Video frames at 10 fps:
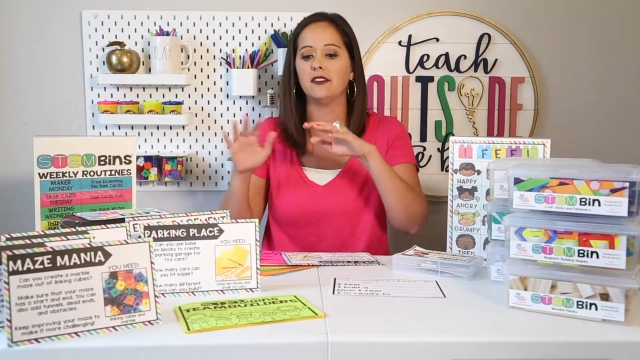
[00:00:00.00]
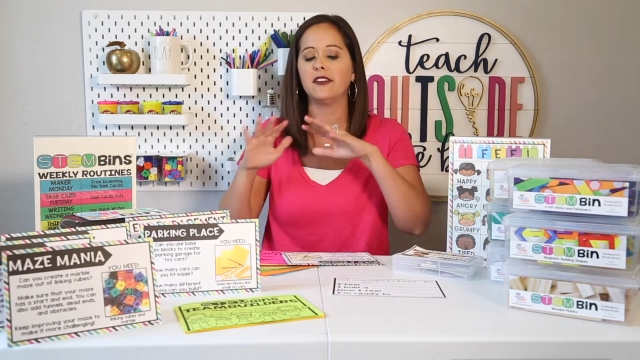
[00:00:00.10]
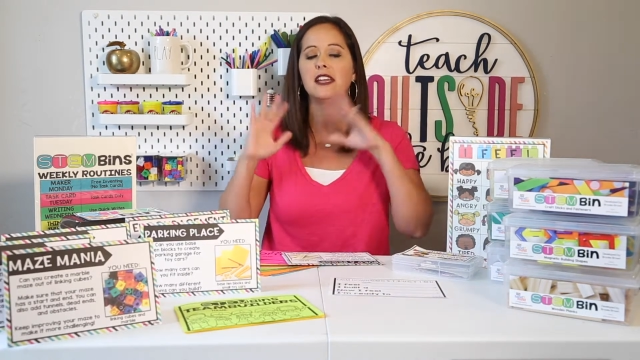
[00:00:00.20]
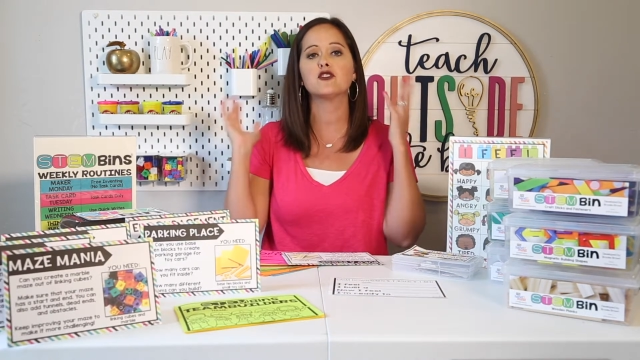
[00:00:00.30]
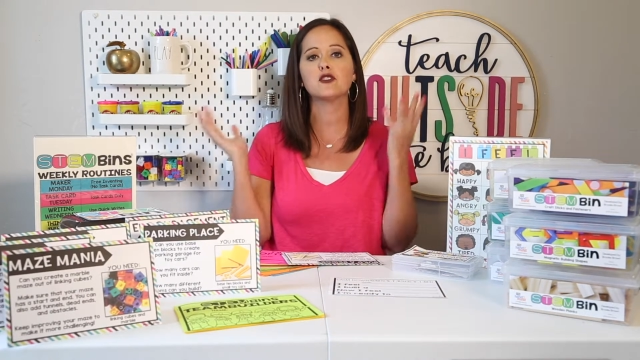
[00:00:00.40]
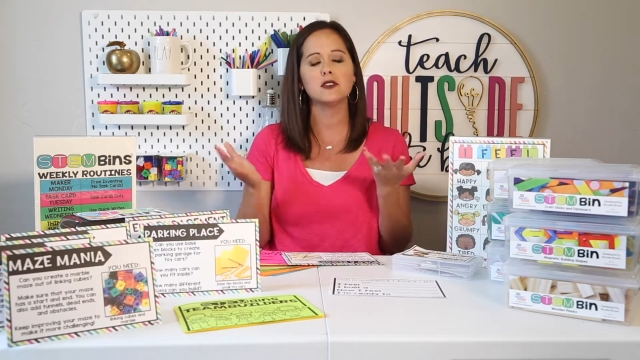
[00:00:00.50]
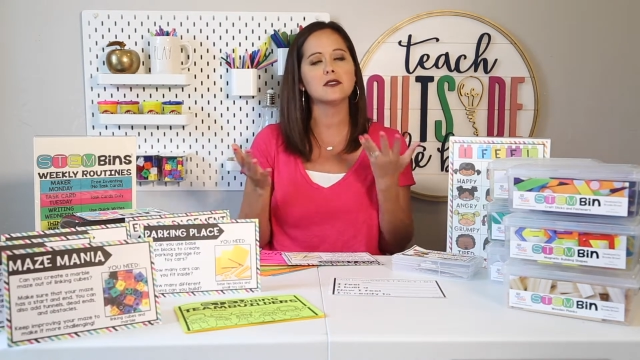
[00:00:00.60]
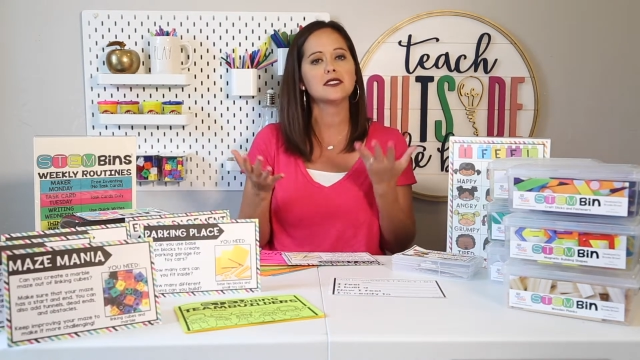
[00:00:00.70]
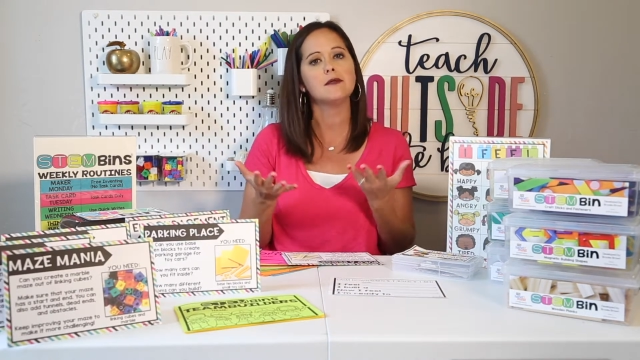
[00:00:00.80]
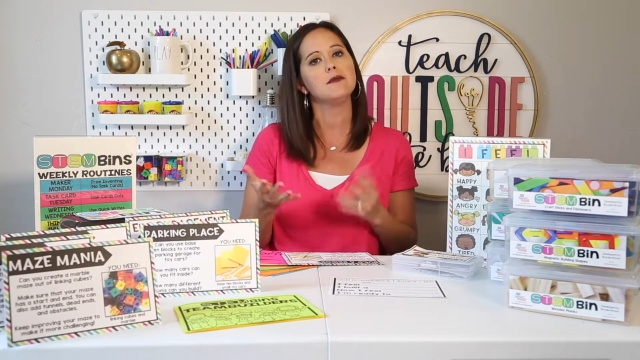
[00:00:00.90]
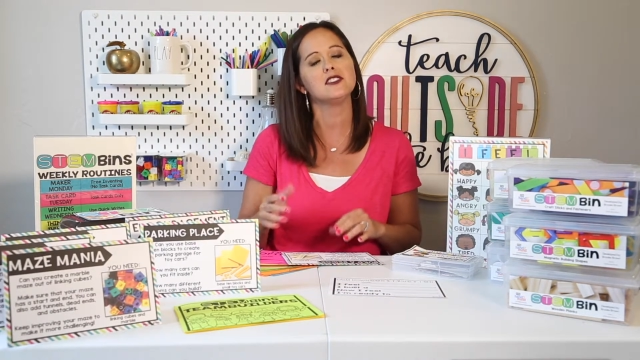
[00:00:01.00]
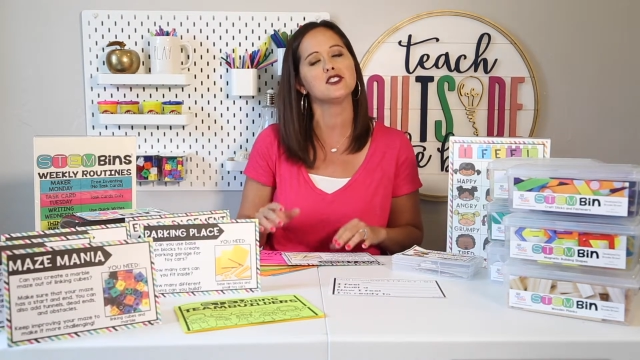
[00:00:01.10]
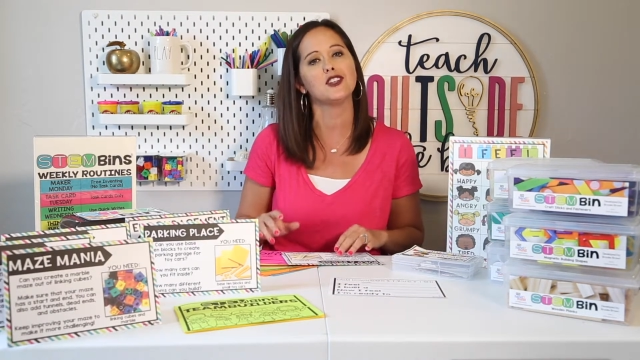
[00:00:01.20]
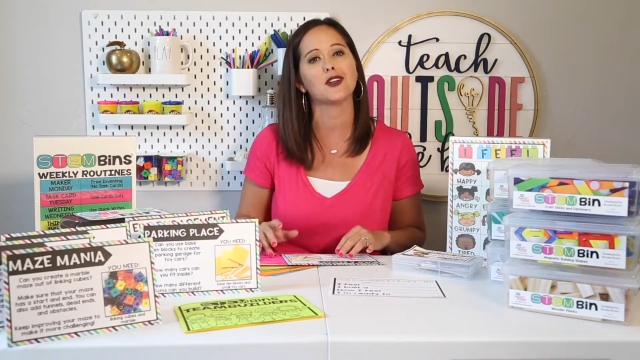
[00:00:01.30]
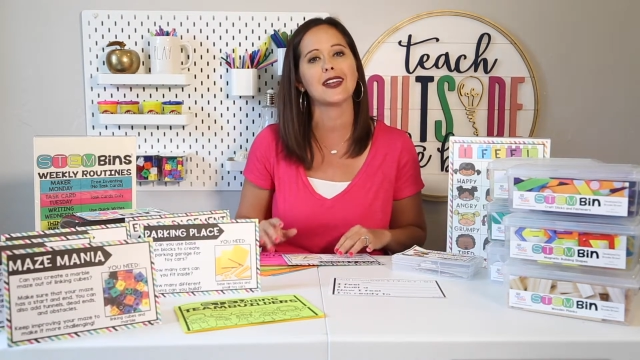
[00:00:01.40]
of introduce STEM bins
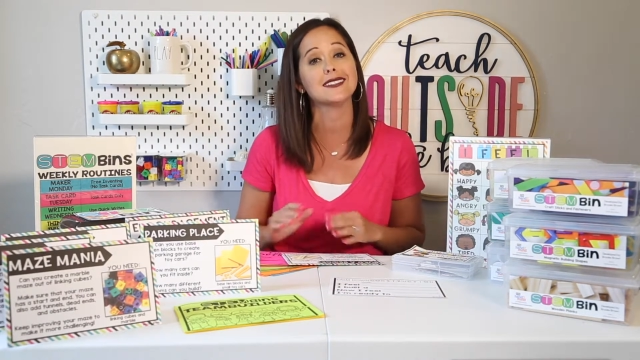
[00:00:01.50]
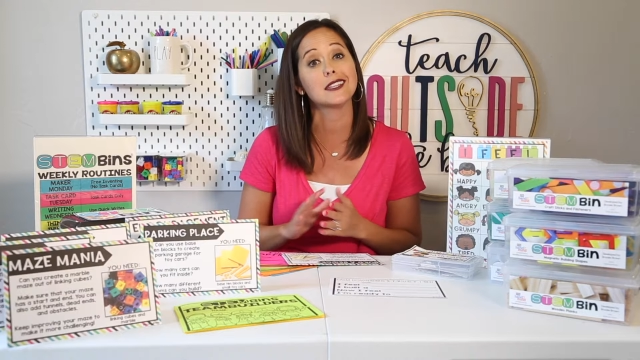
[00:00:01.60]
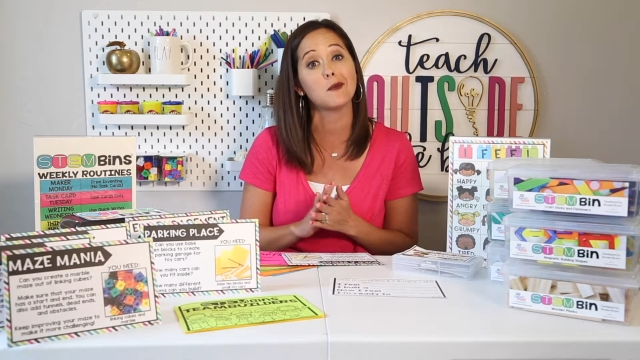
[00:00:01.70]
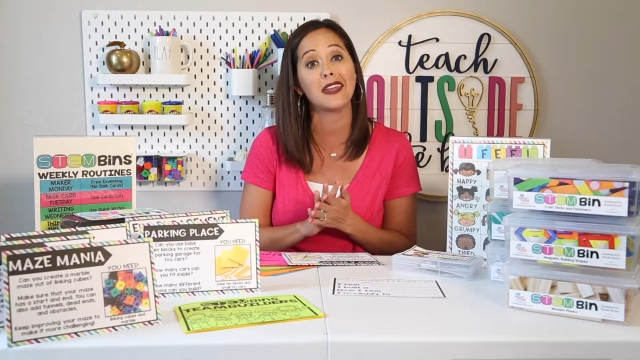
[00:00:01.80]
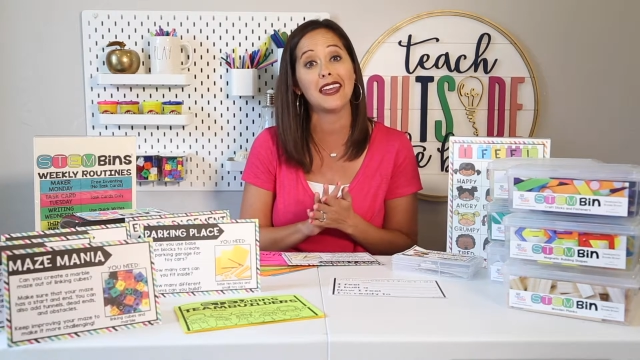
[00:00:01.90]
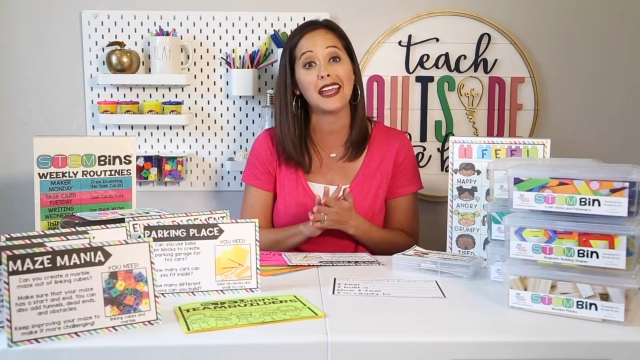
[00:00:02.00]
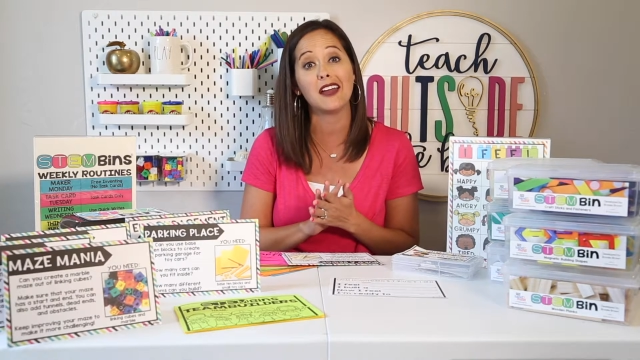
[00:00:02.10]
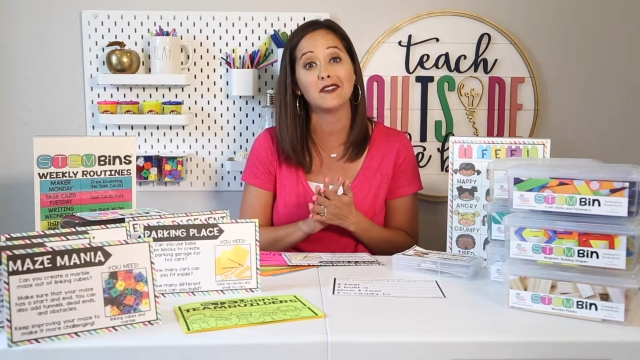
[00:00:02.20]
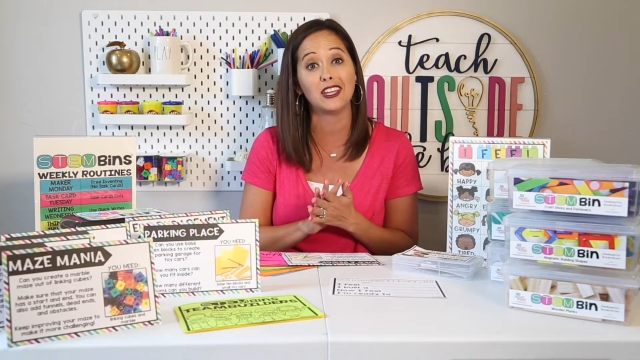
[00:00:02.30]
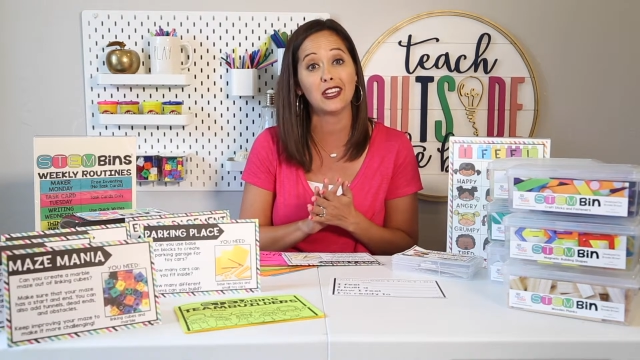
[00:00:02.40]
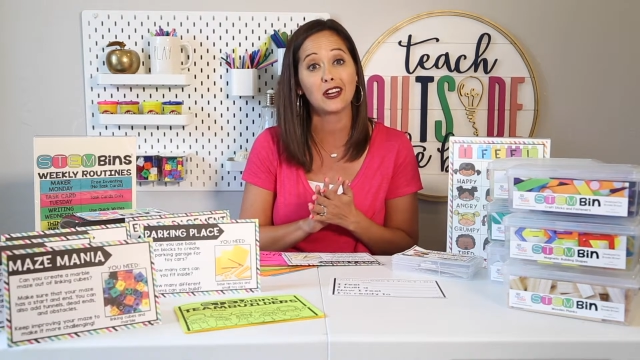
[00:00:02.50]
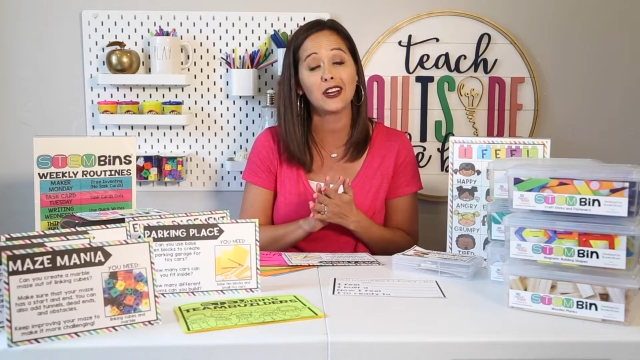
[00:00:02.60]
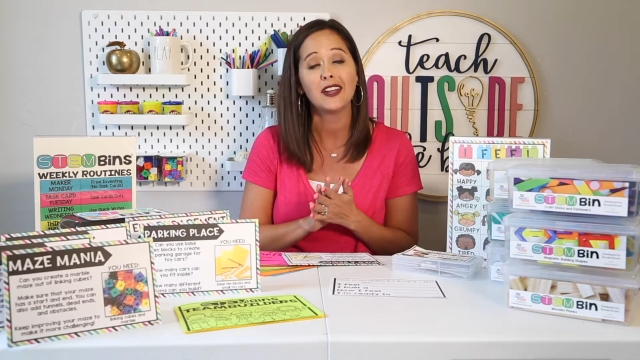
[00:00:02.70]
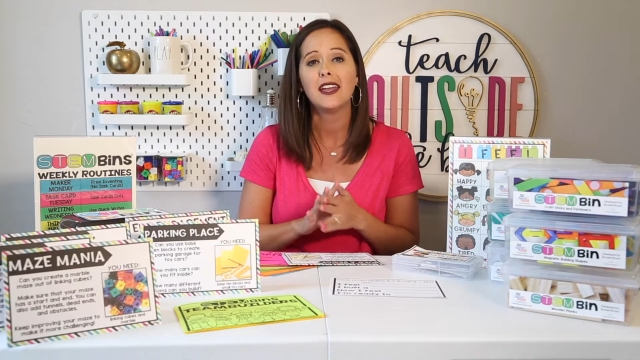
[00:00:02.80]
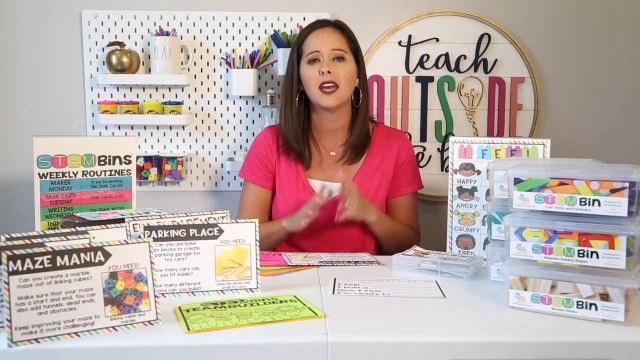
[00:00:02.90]
to your kids at the beginning of the year